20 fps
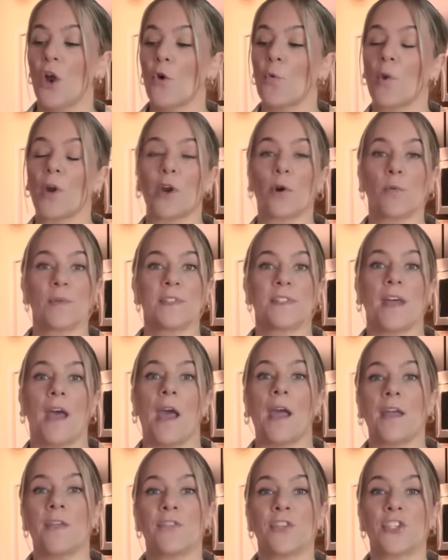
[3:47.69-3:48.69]
where it was
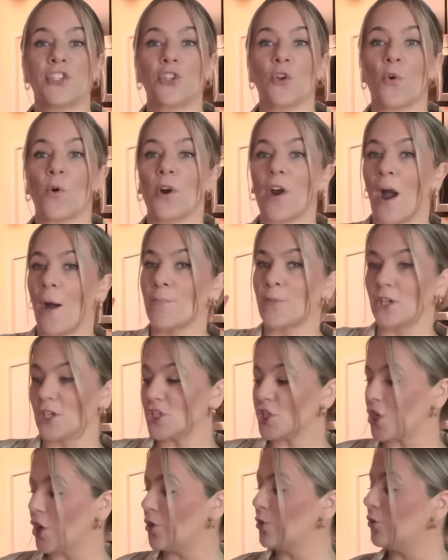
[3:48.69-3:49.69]
at in the store. I'm gonna
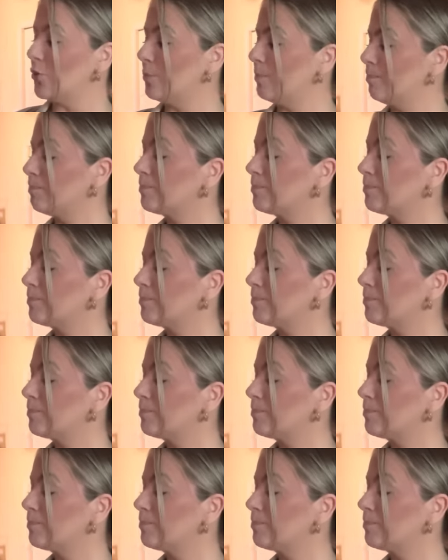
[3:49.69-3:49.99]
show you.